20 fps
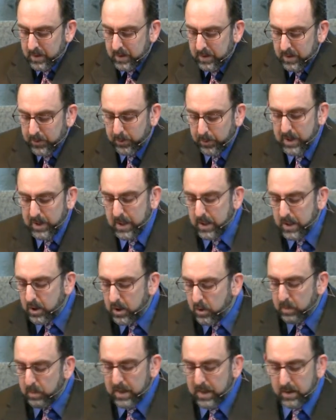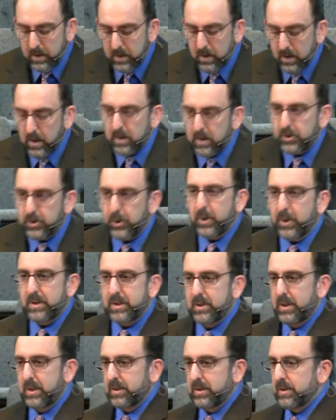3 human
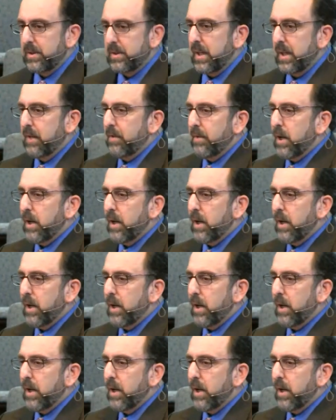choices that have